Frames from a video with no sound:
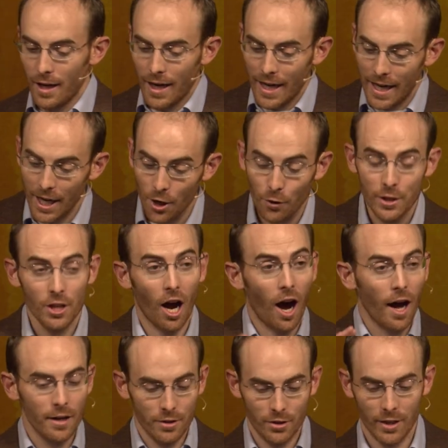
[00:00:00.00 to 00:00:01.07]
Here is
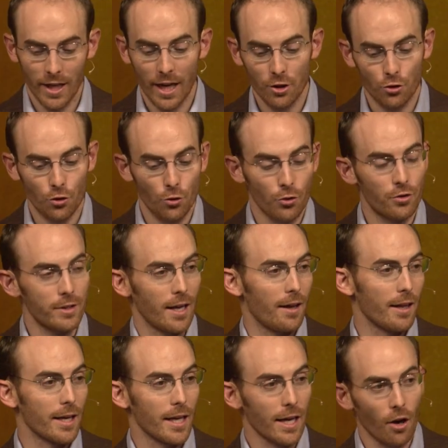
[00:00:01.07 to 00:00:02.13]
honesty and truth
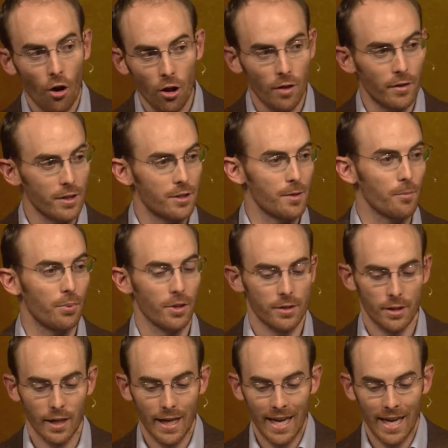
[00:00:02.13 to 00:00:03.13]
telling in all of its simplicity.